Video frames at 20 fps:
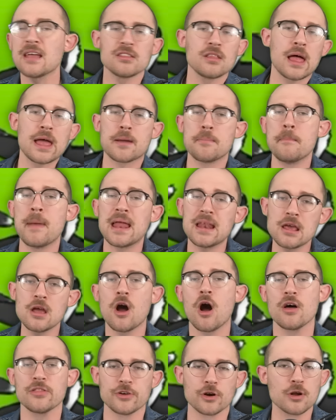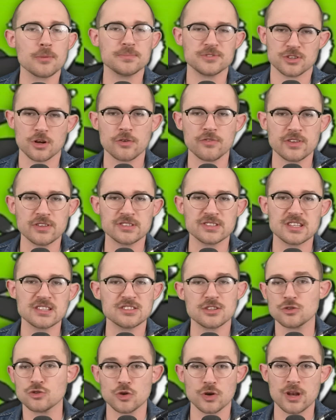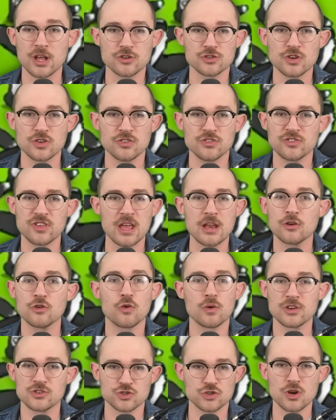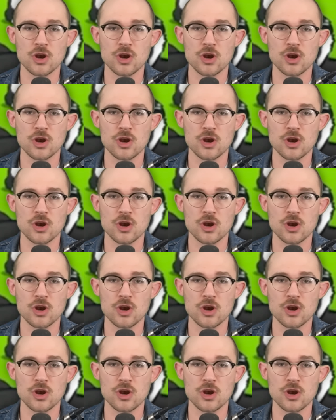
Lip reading: like many other observances and traditions in Christian